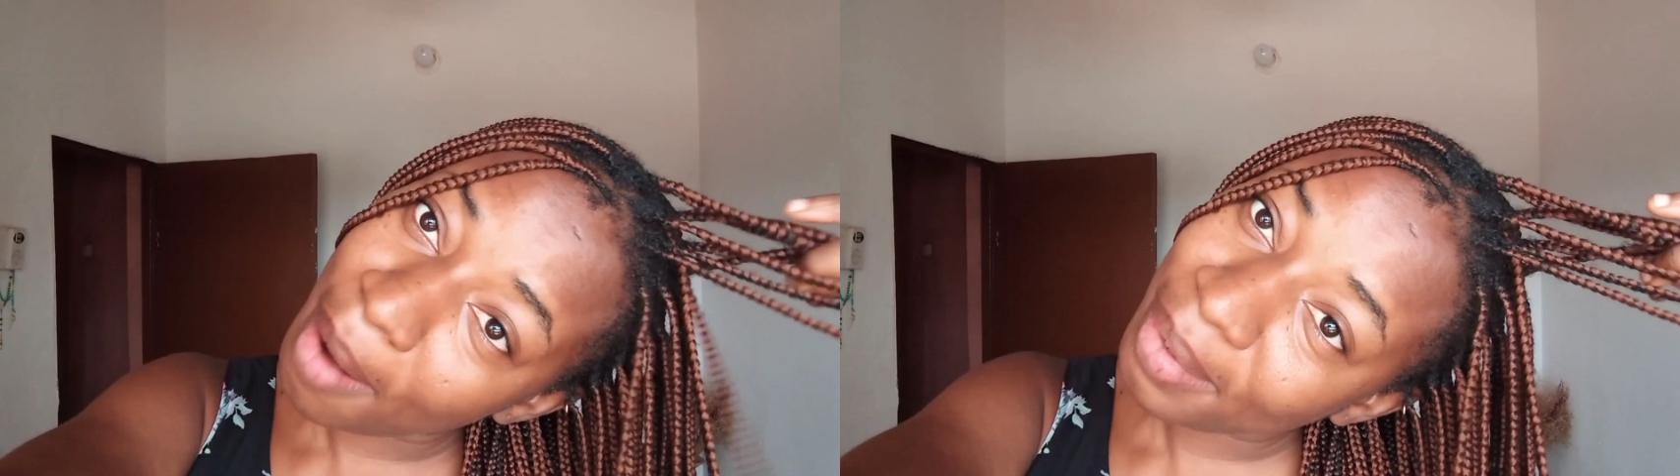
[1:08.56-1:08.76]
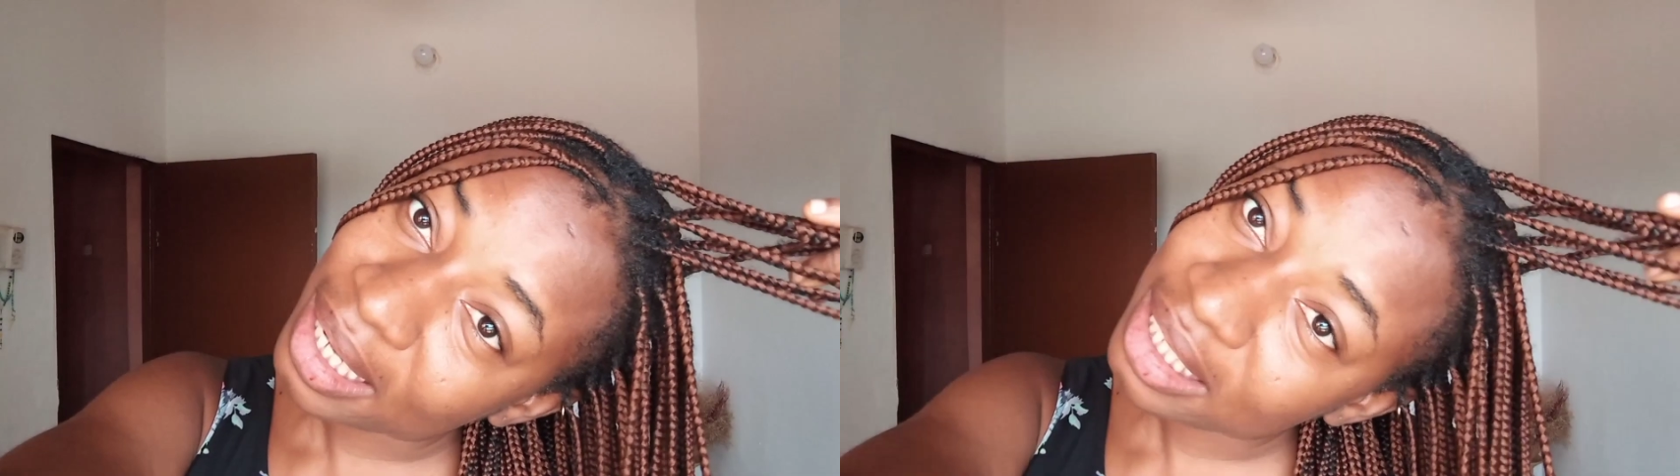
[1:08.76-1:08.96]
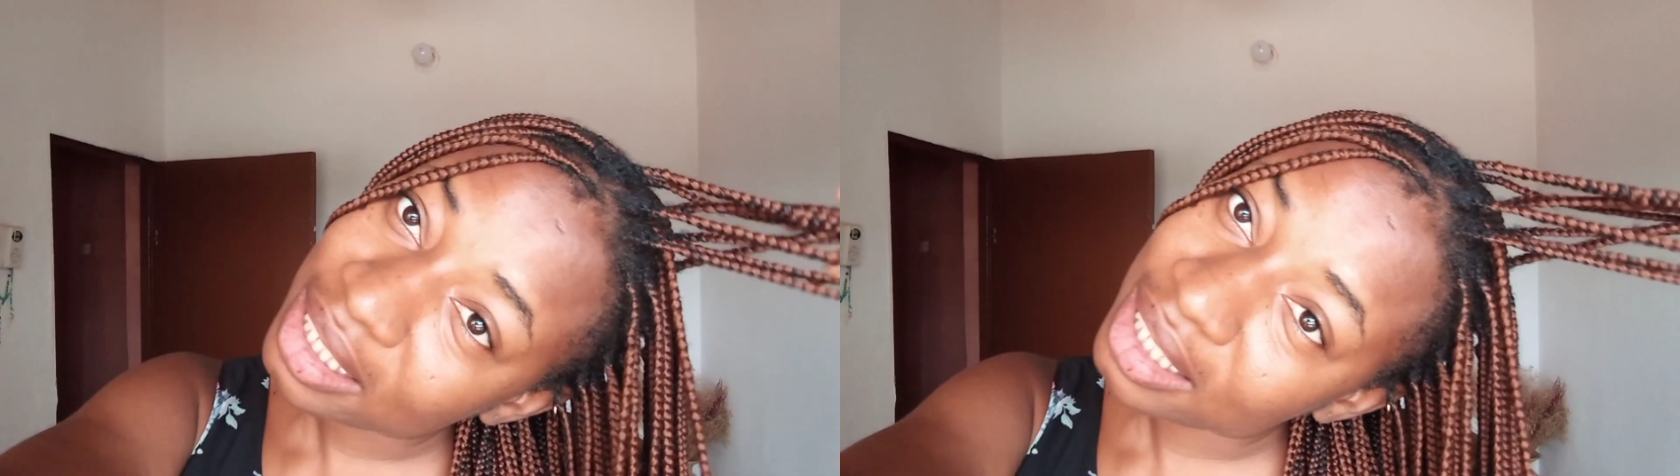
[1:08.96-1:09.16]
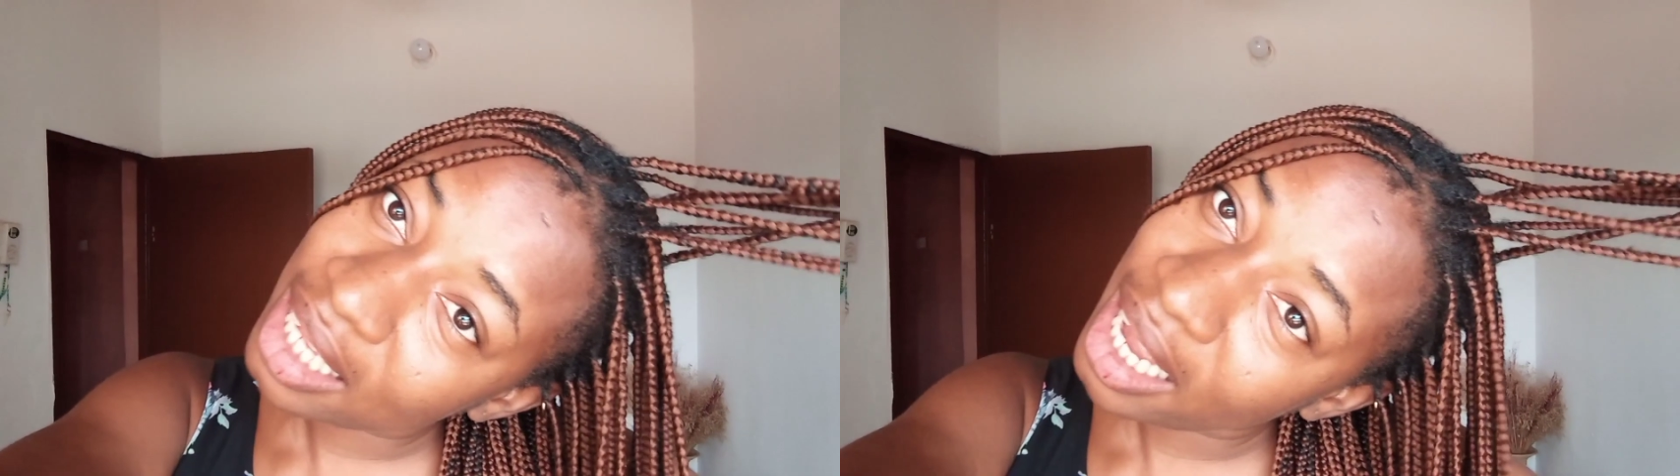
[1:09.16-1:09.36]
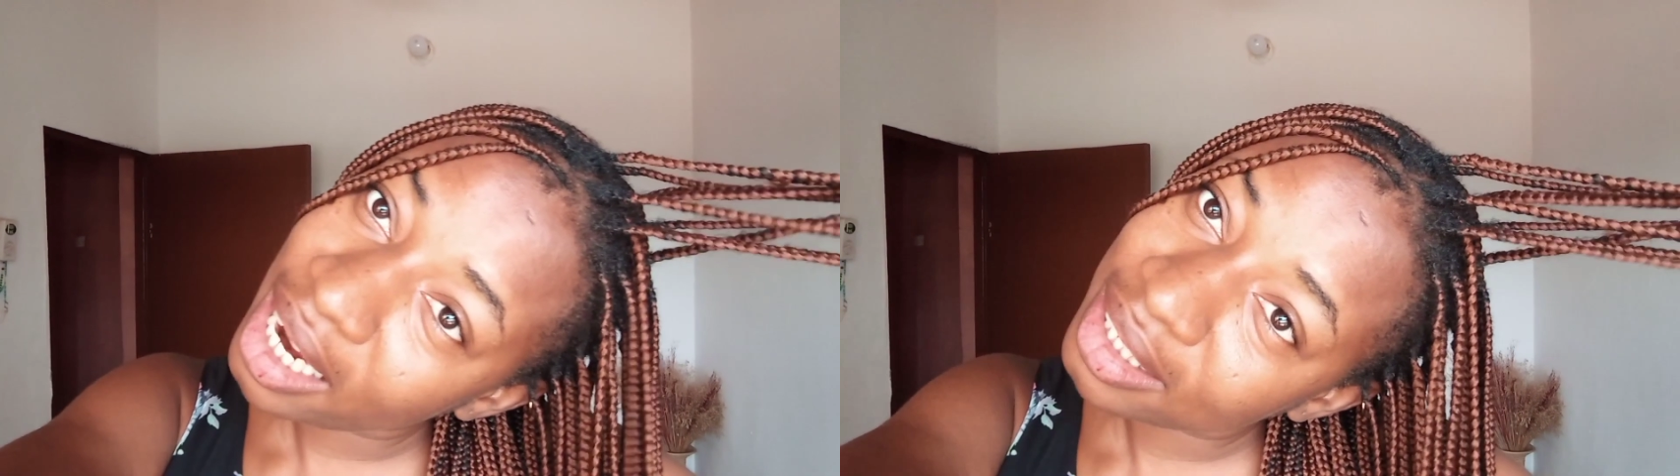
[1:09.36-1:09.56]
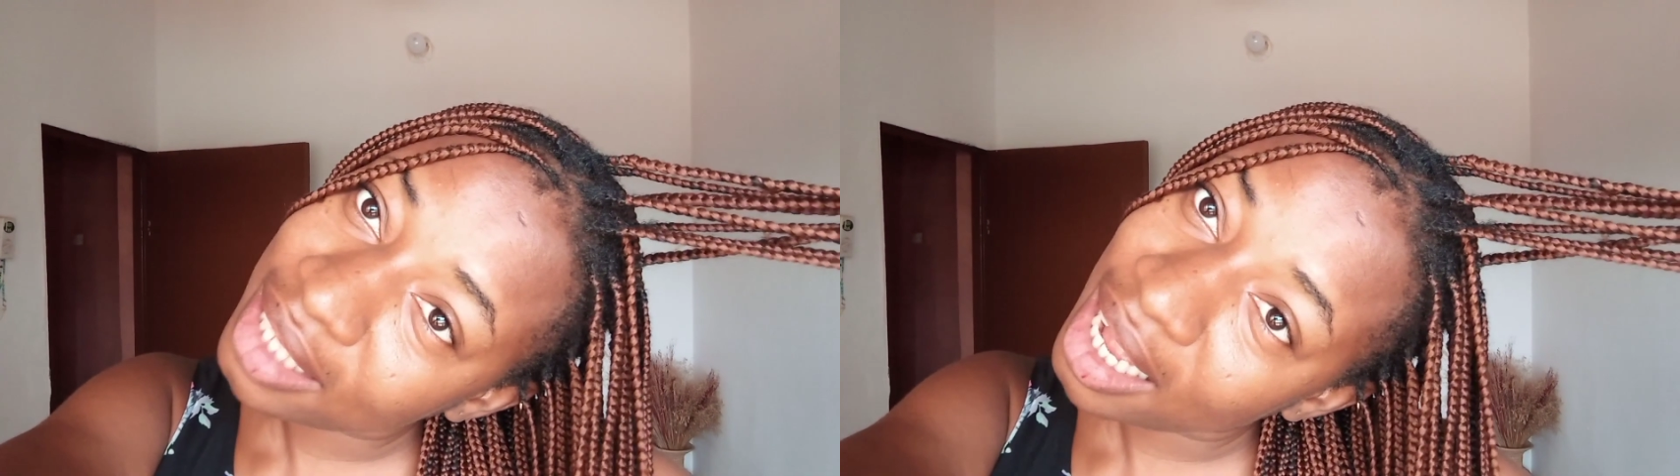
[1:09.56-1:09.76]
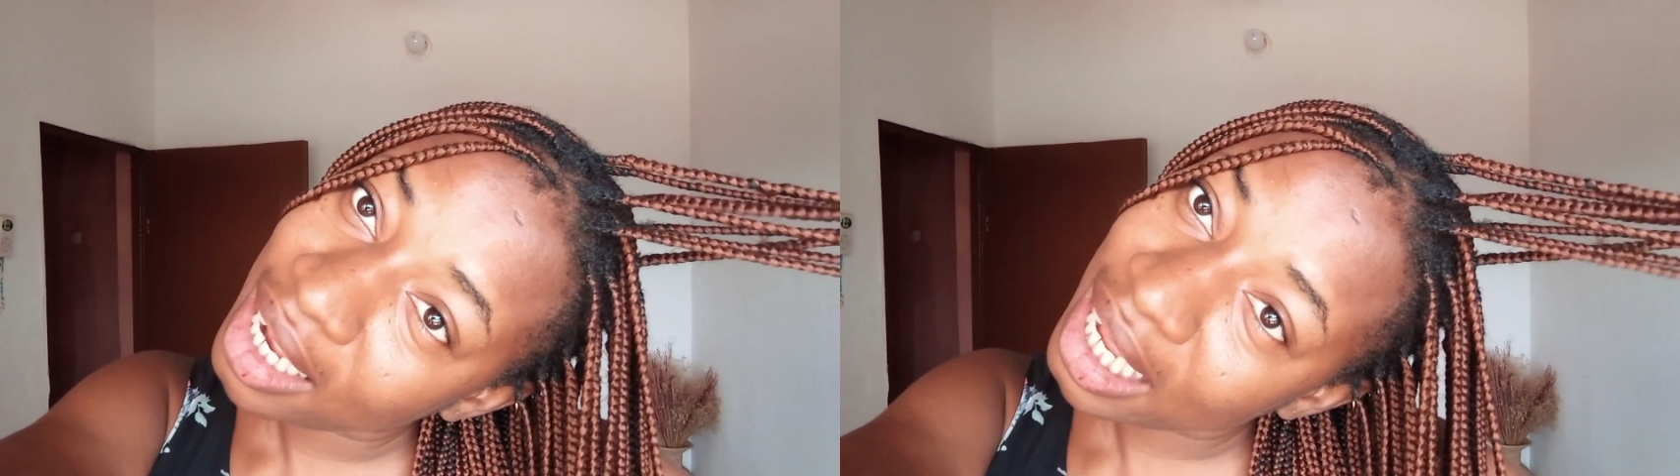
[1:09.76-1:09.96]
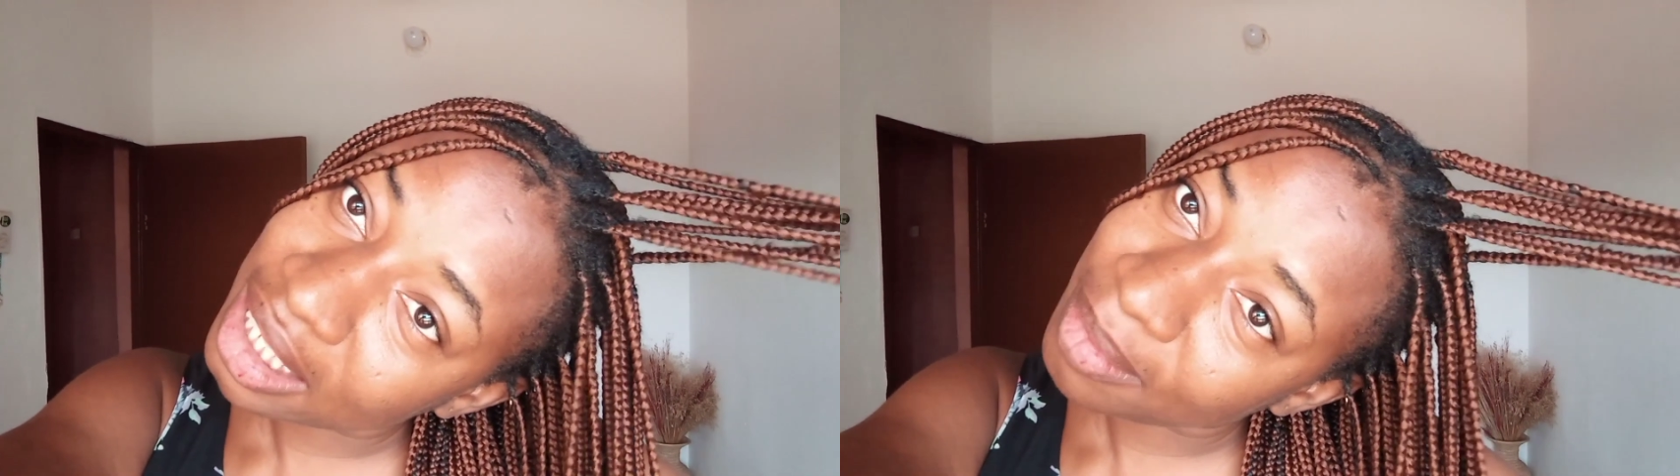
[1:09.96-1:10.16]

But this hairstyle